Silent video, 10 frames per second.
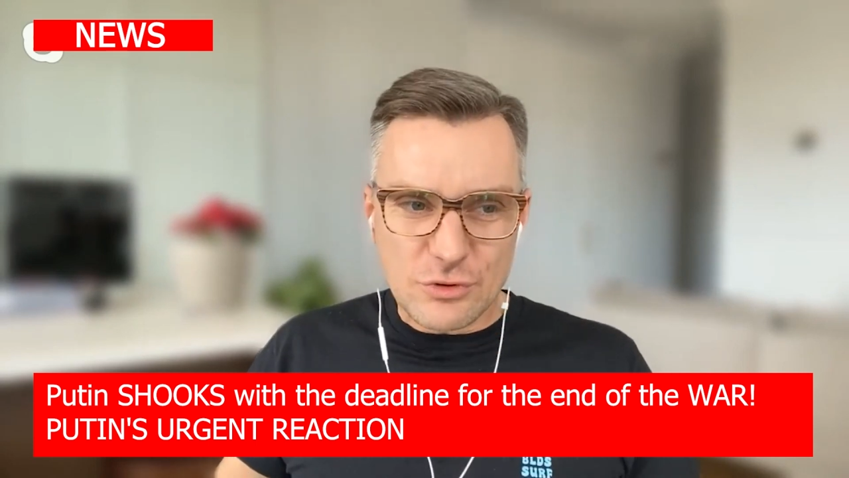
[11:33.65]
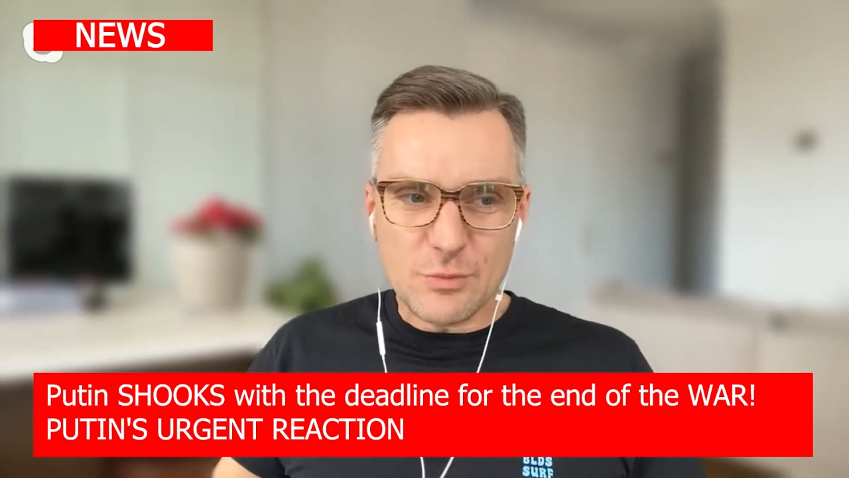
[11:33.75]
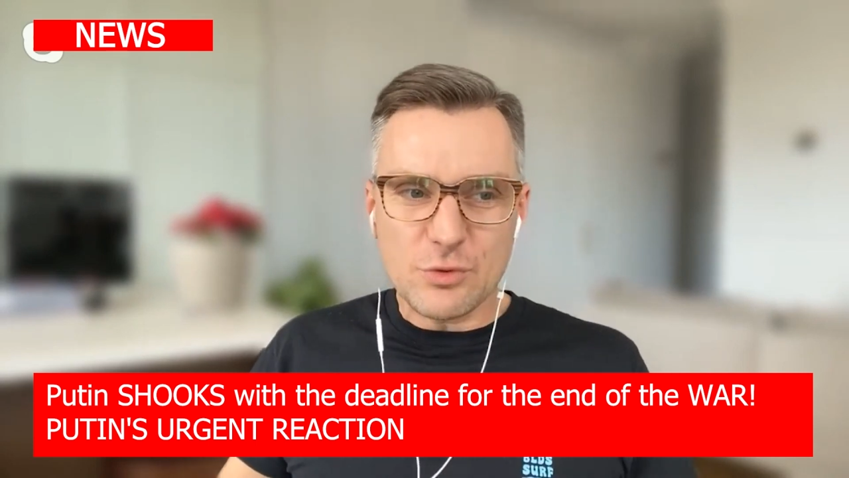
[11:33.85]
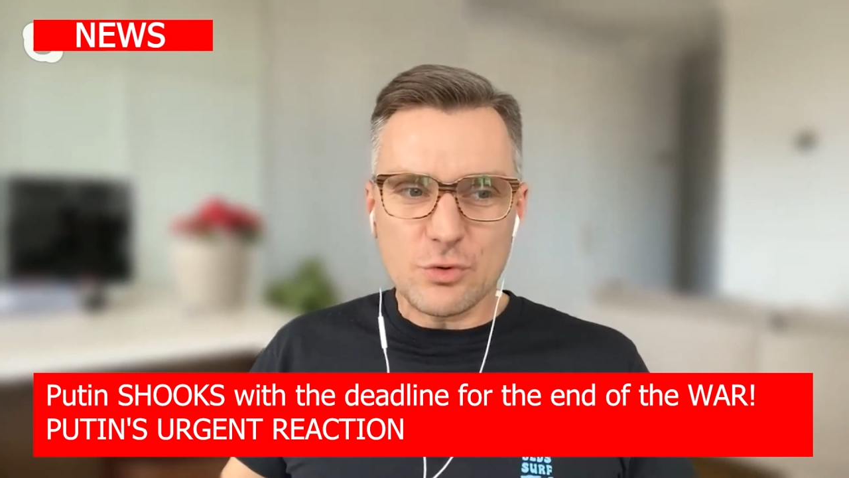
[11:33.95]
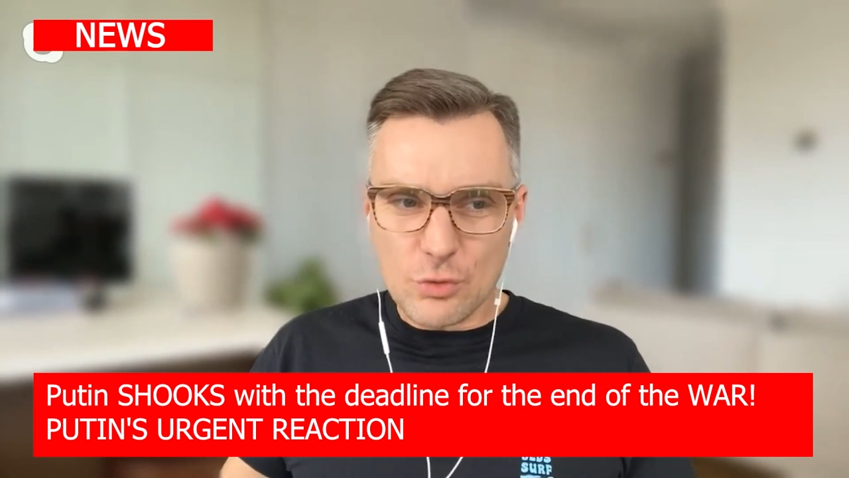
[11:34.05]

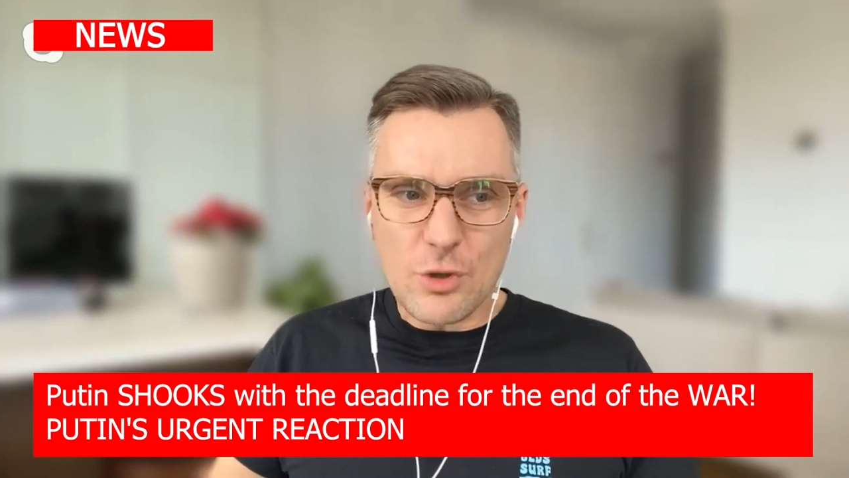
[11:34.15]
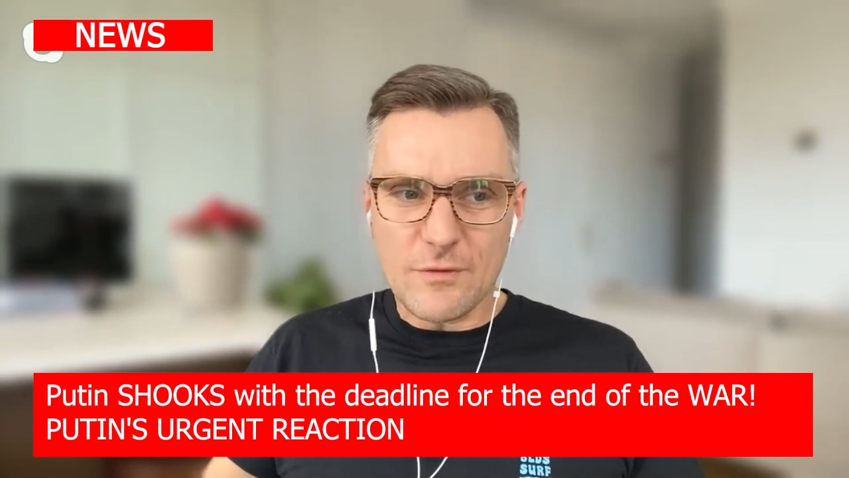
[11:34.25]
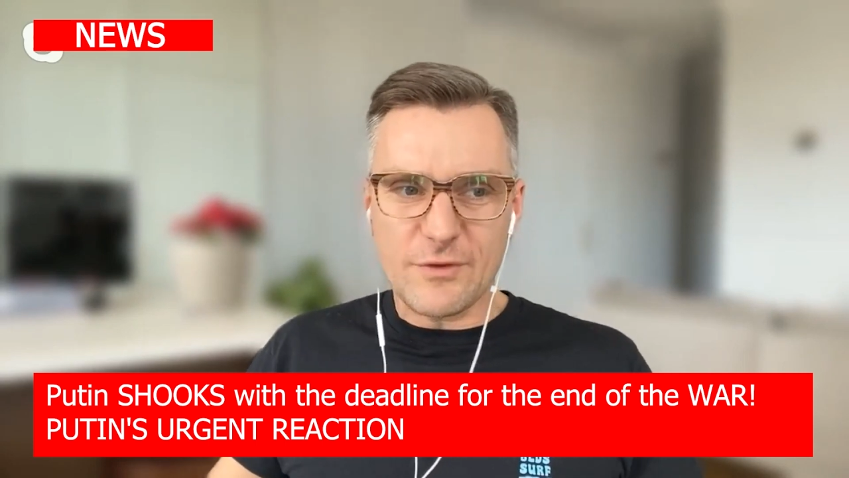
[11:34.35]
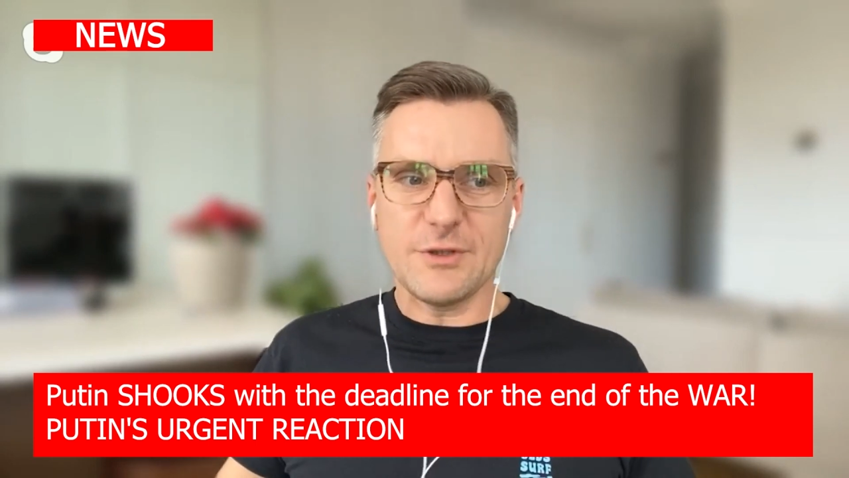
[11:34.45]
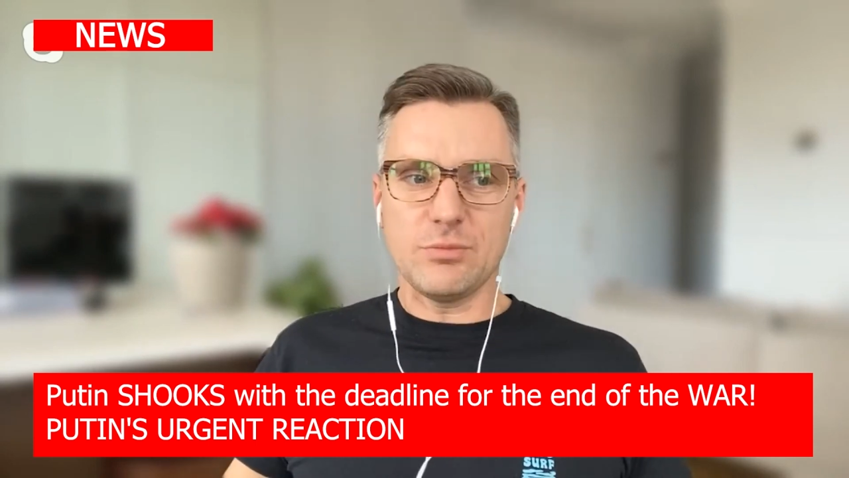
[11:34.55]
the world
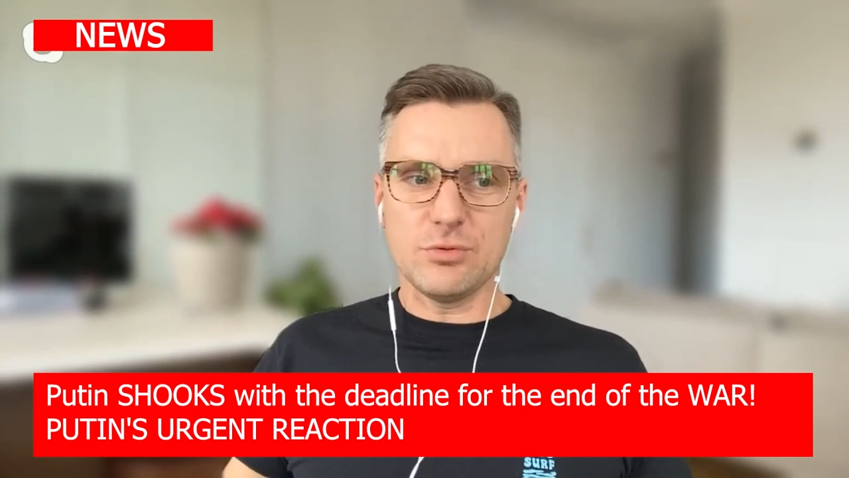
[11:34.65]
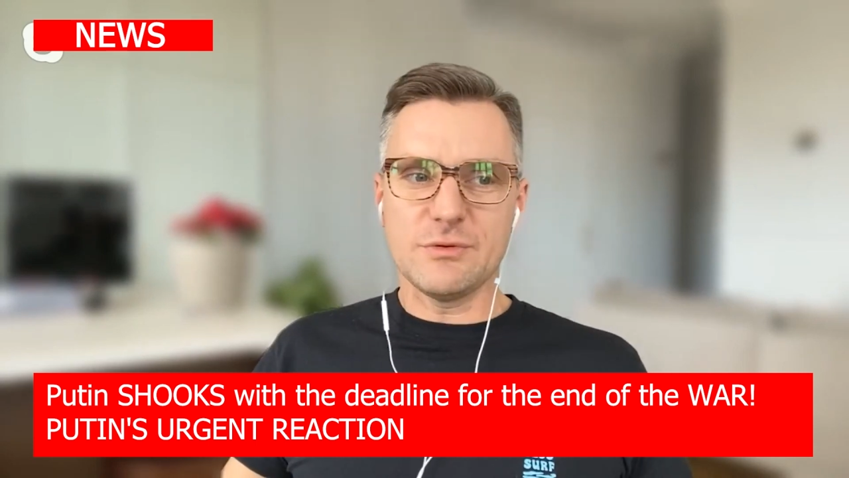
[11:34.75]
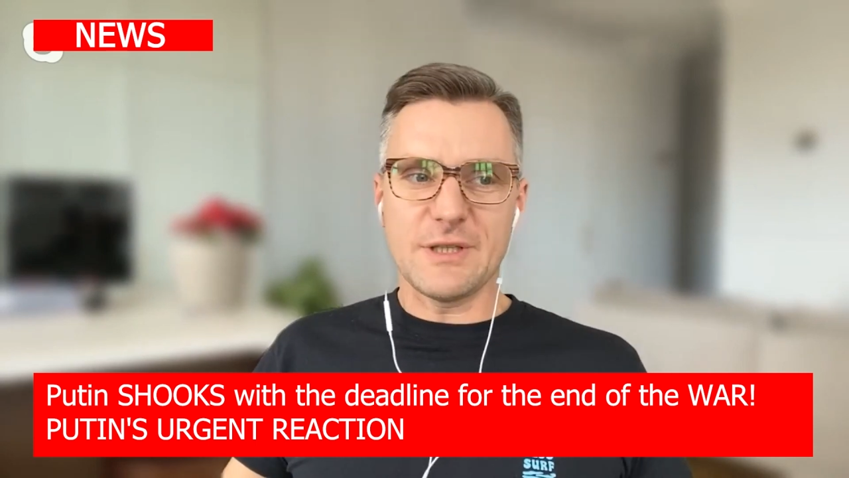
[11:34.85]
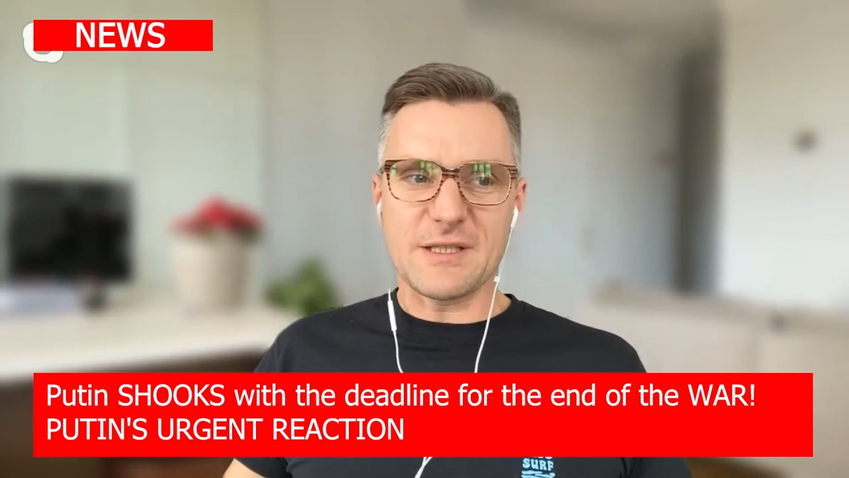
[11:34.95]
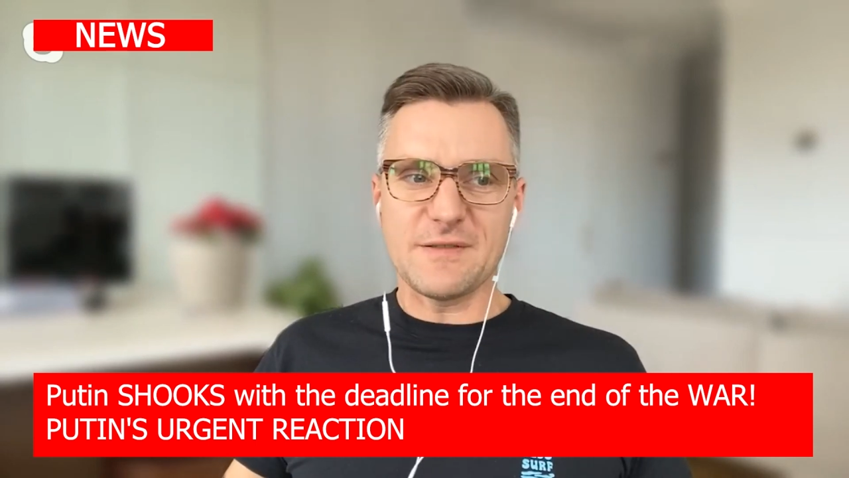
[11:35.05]
could have turned a
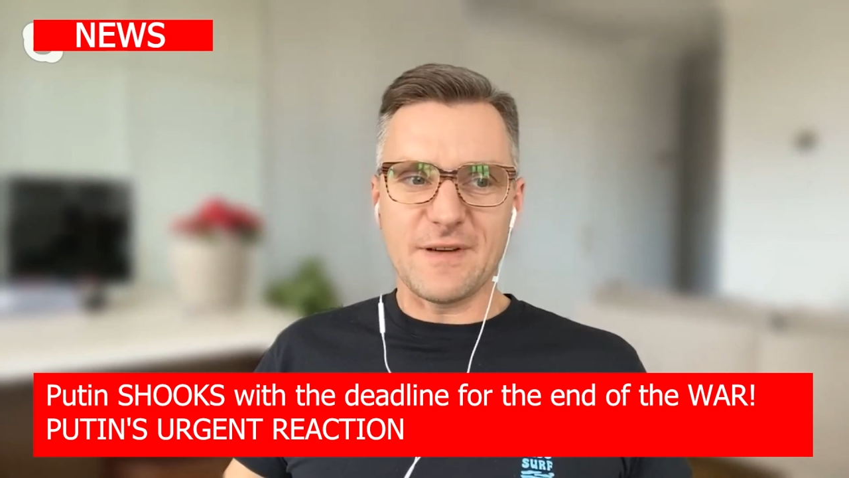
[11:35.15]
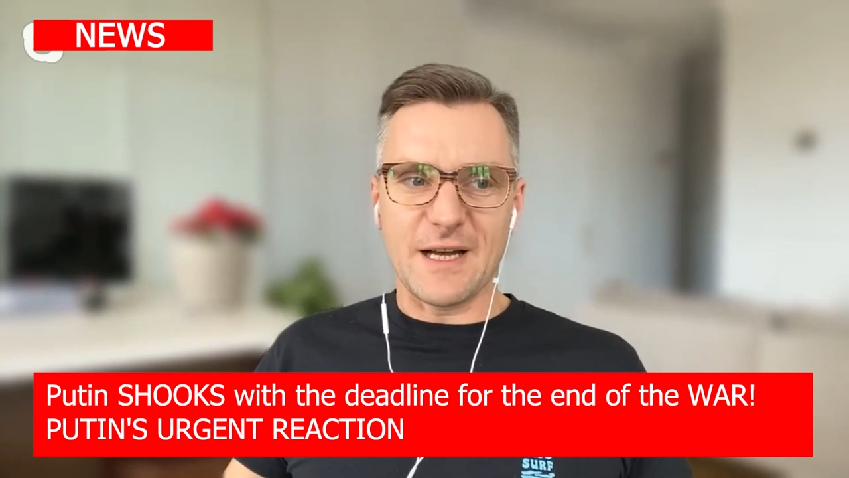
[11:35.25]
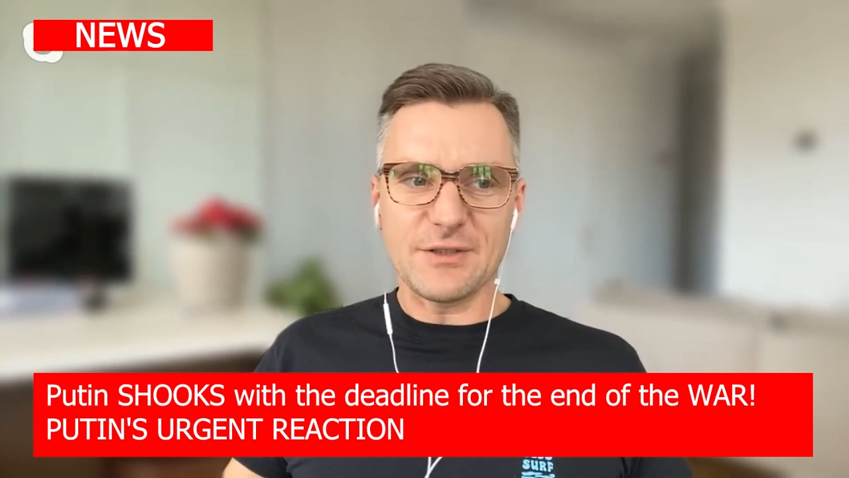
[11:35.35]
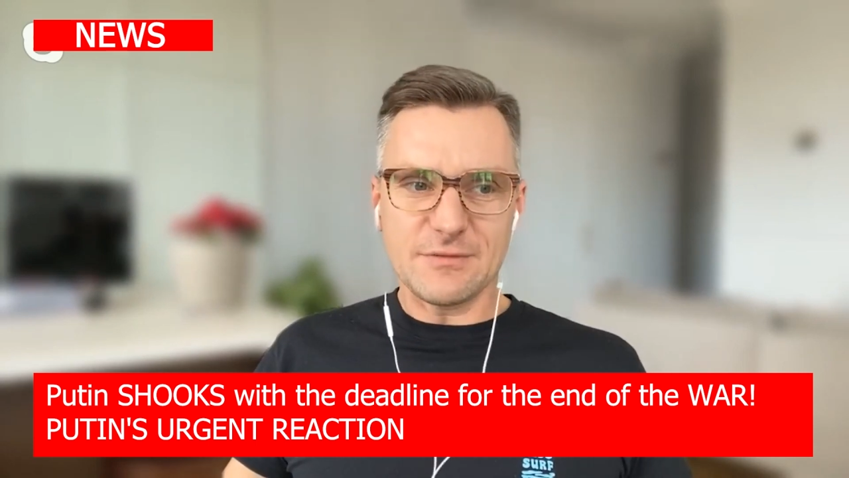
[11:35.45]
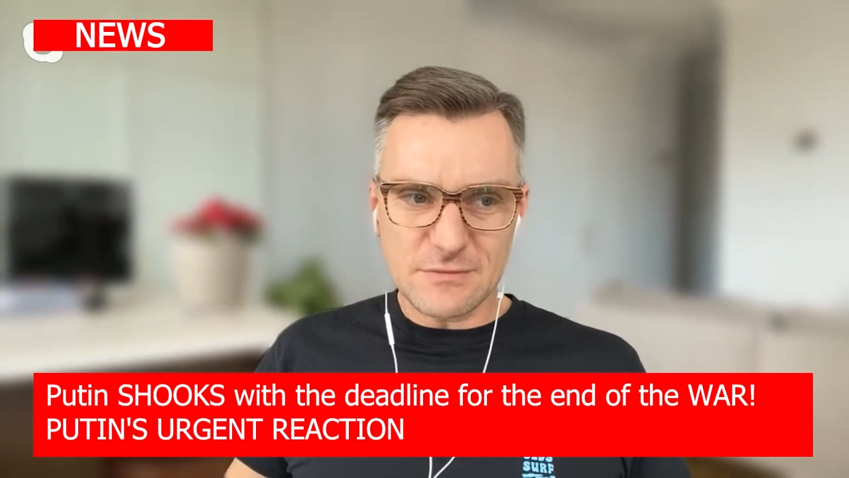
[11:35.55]
blind
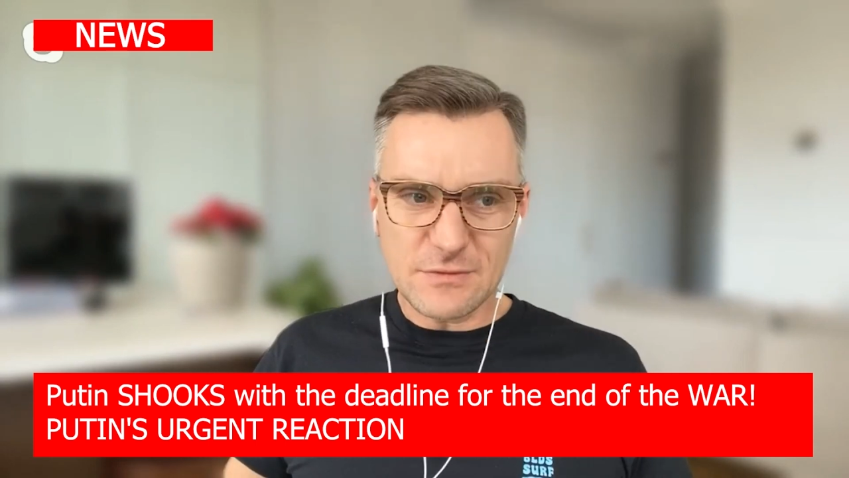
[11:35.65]
eye,